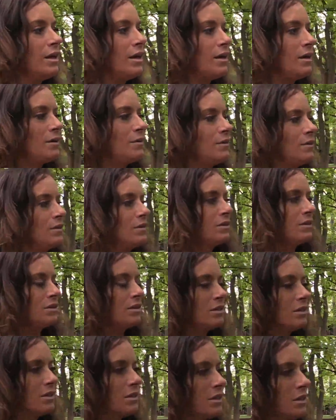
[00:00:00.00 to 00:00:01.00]
And the movies,
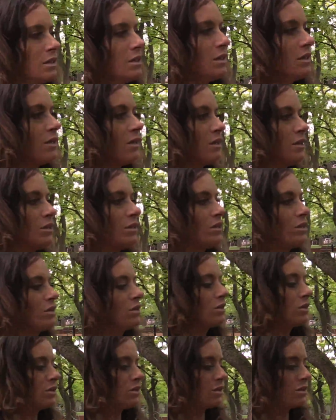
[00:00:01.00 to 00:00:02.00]

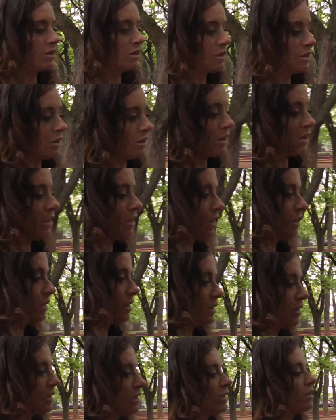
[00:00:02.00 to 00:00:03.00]
you're still working on
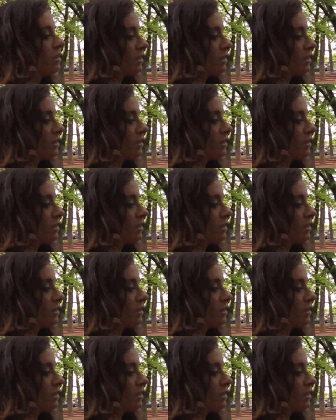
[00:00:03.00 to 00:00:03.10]
finding